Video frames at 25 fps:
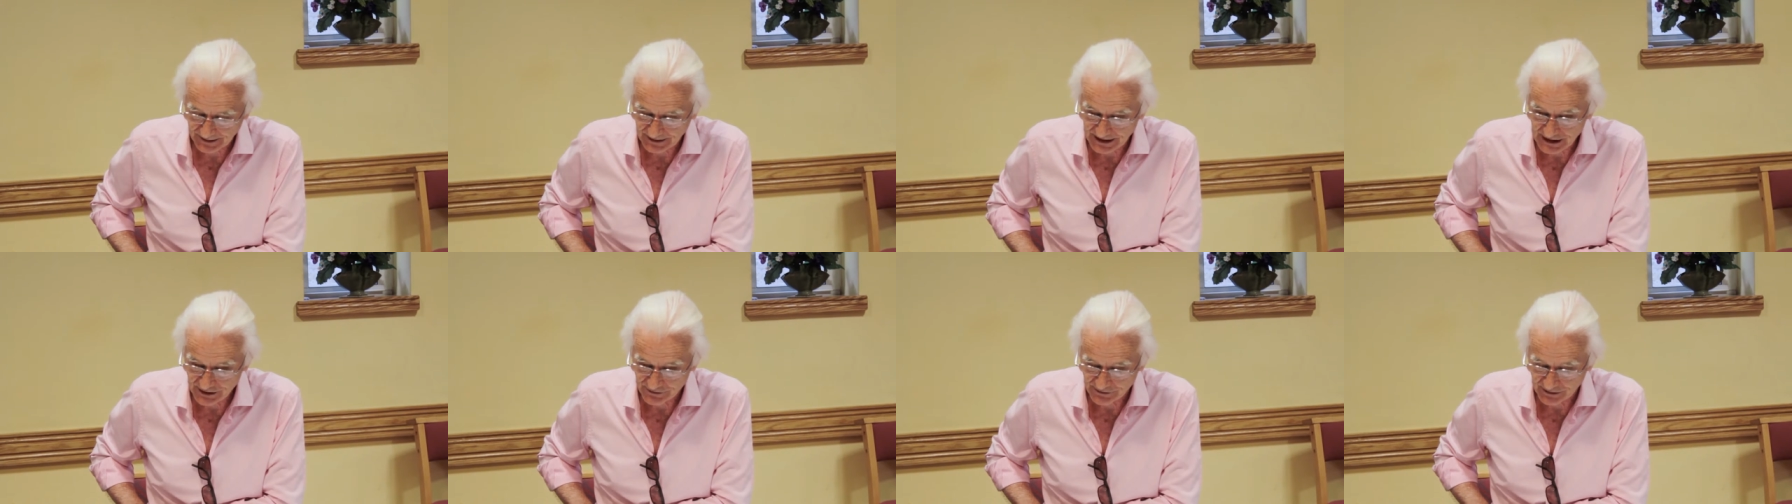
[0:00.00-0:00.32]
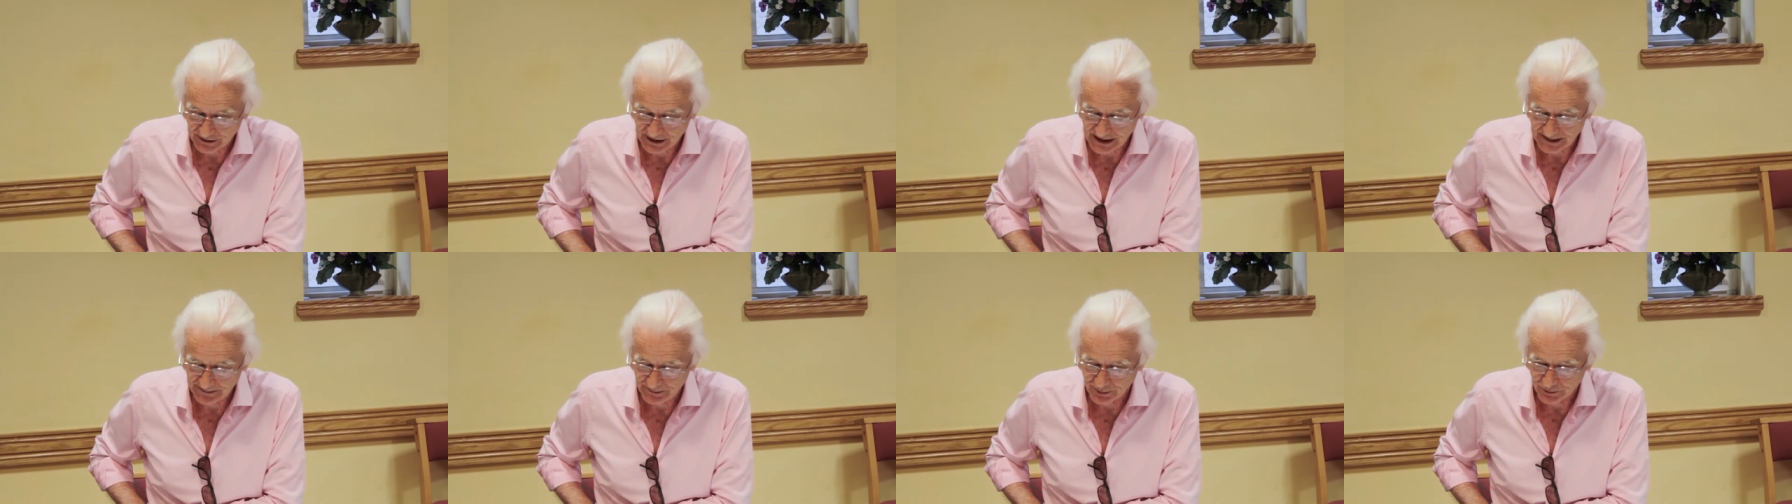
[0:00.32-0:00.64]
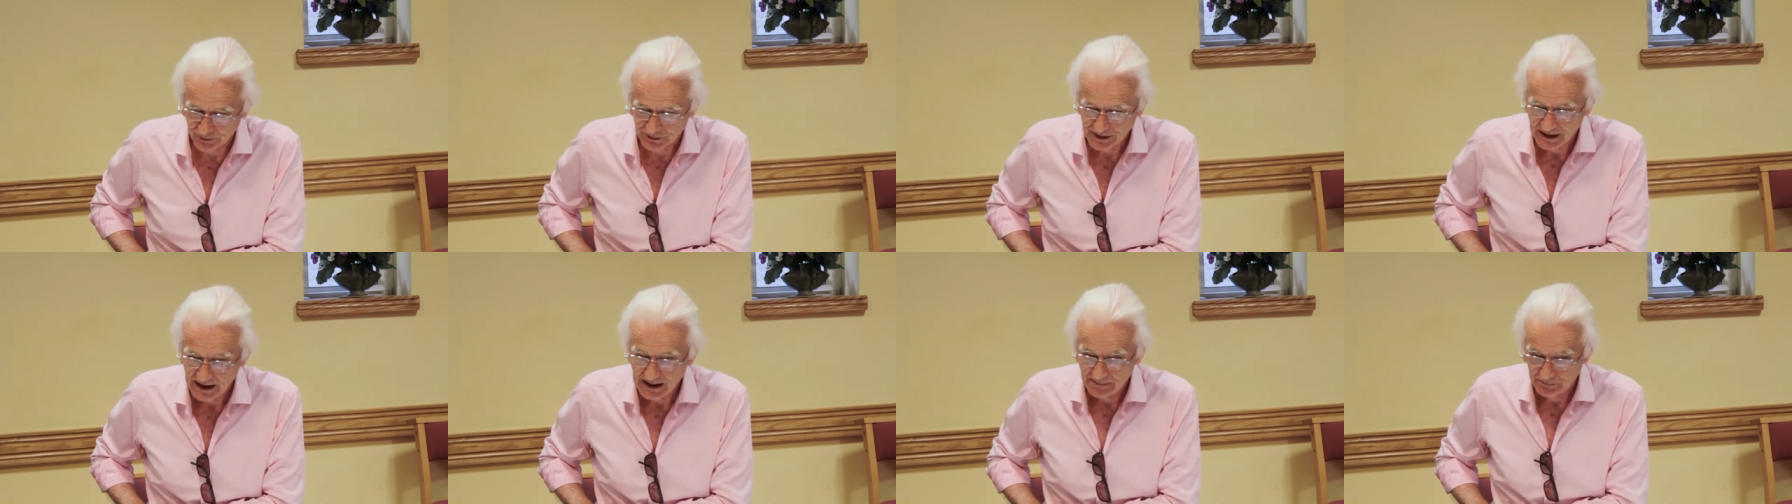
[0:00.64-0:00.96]
Heathrow
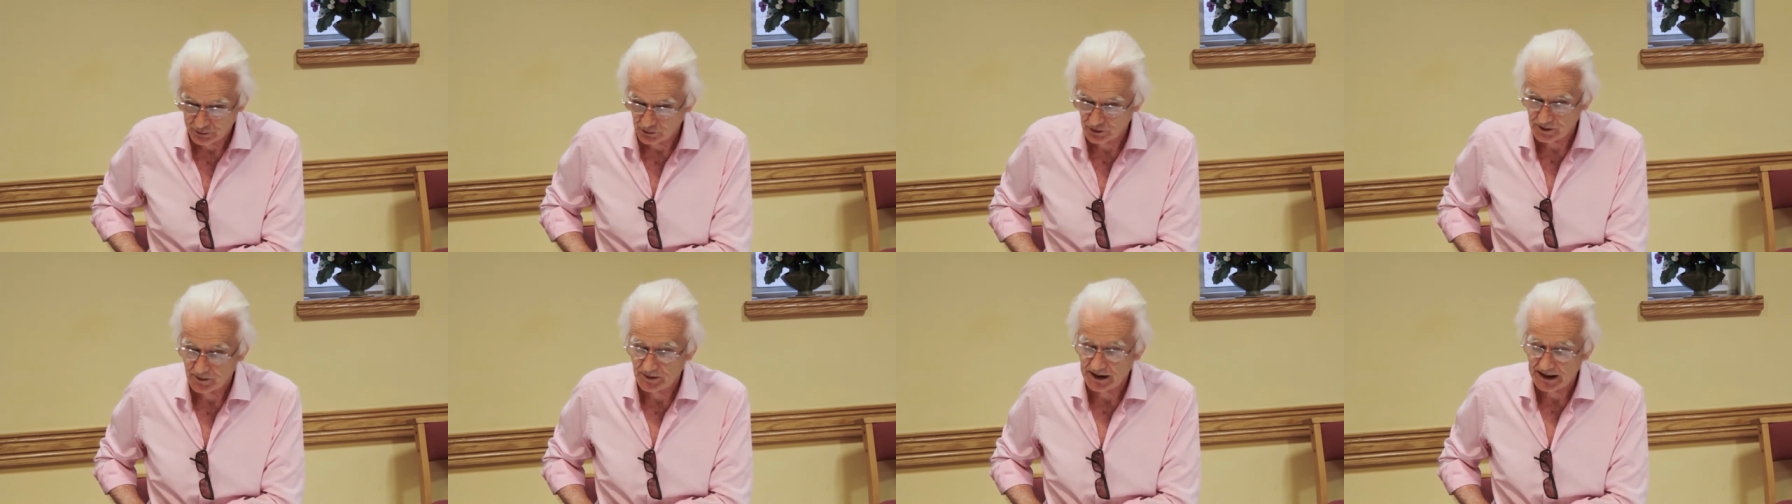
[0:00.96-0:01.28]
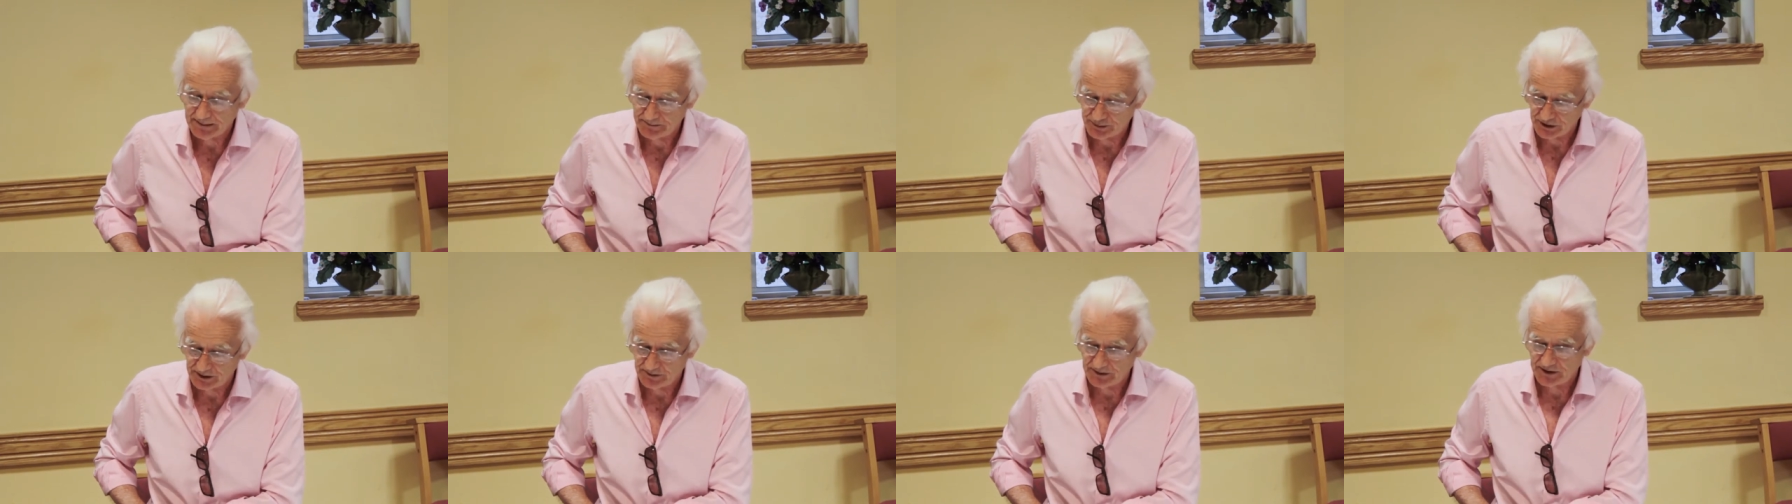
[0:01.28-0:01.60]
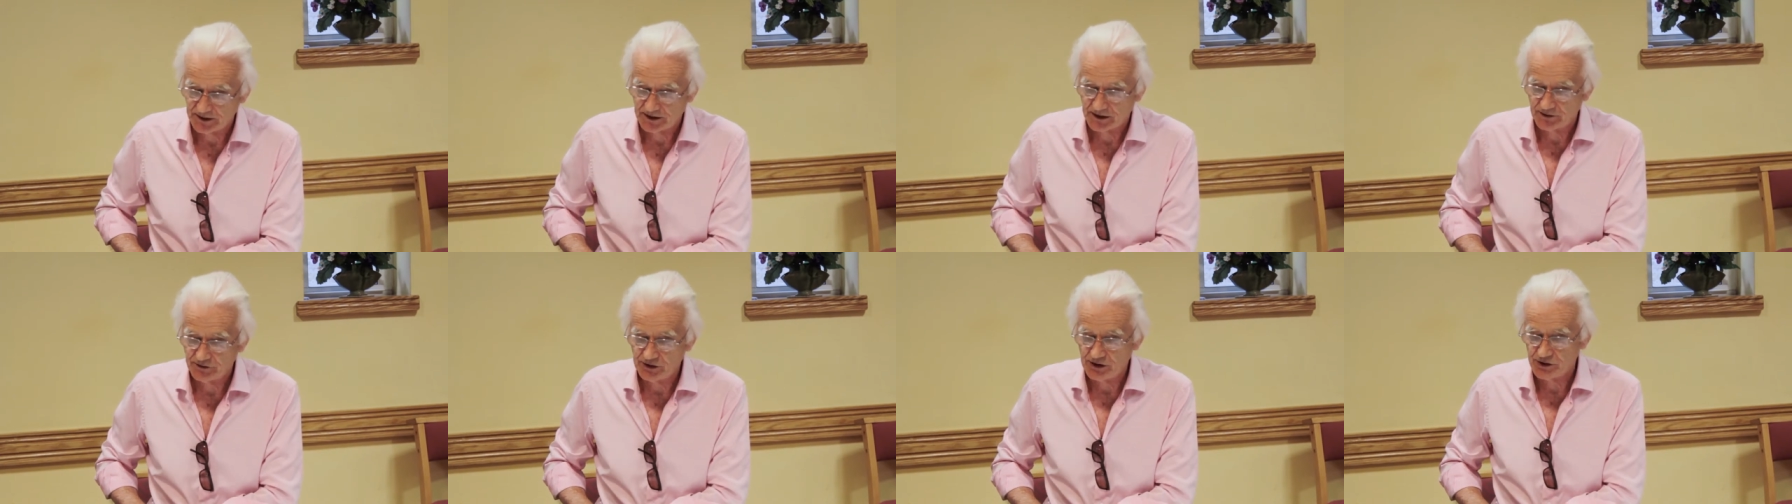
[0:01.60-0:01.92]
Airport. Bought them down, put them
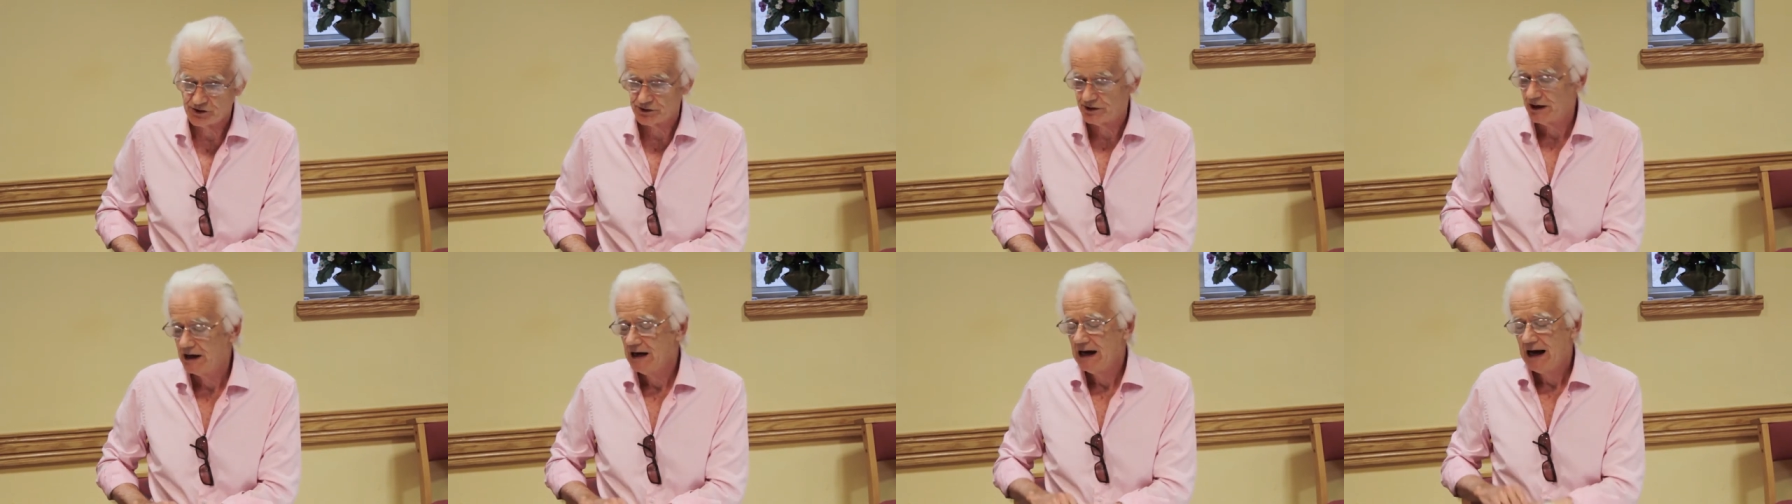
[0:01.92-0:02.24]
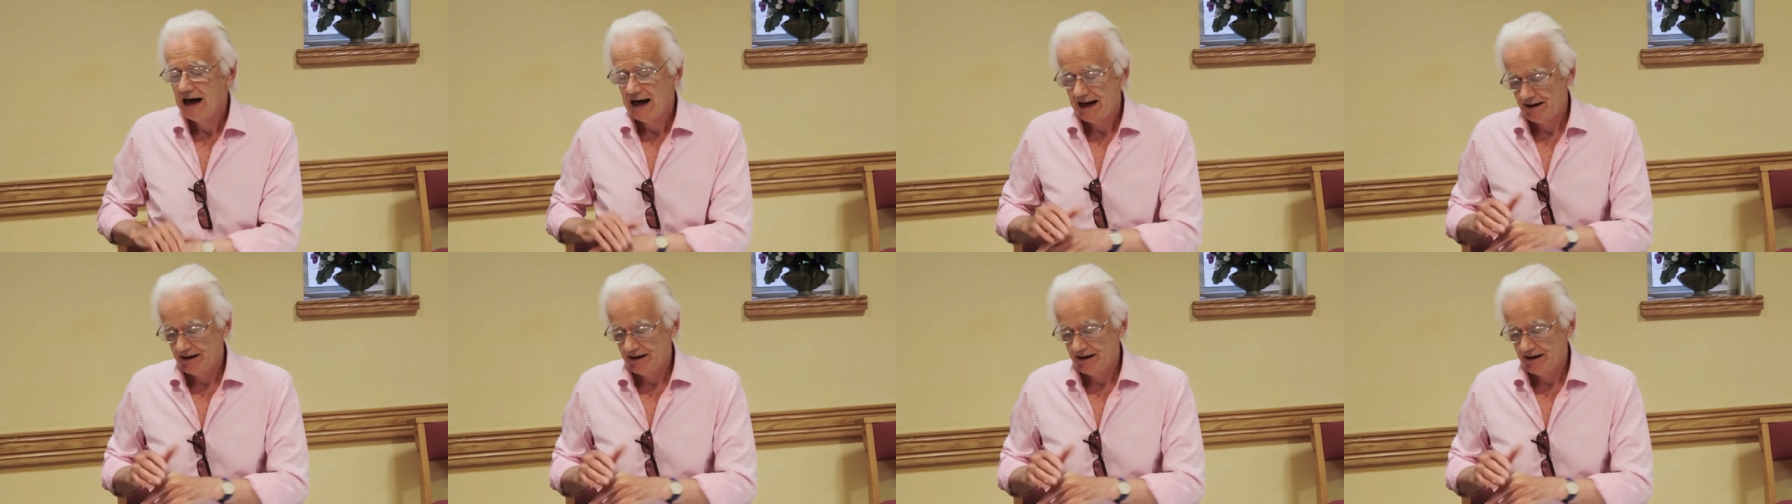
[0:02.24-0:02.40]
in the cathedral.